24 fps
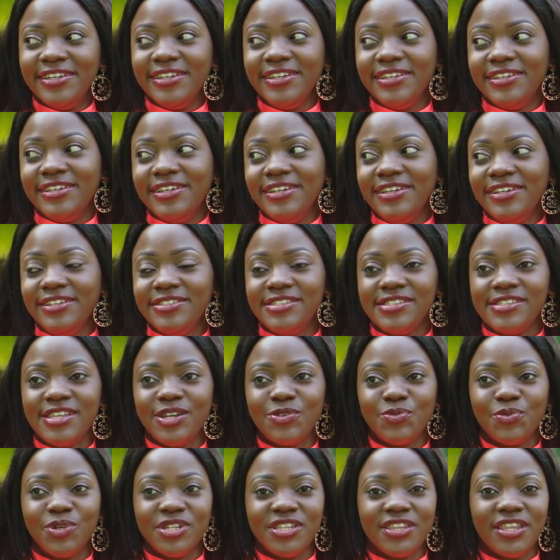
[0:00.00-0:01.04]
Is
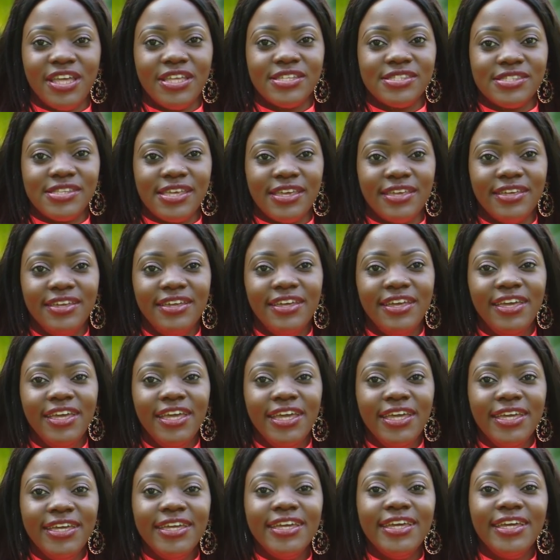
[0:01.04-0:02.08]
that what they say?
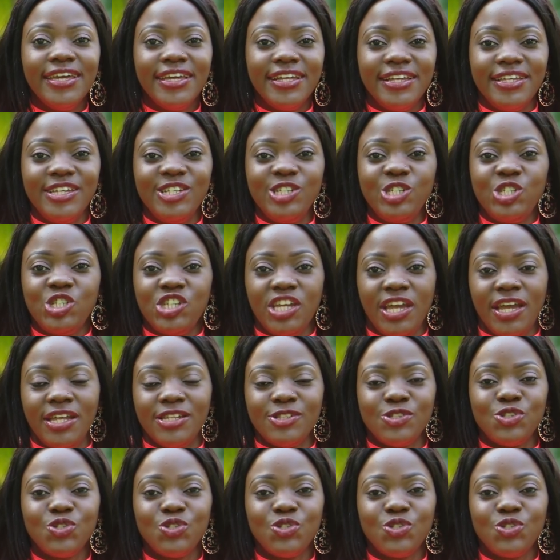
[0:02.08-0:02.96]
Englishian.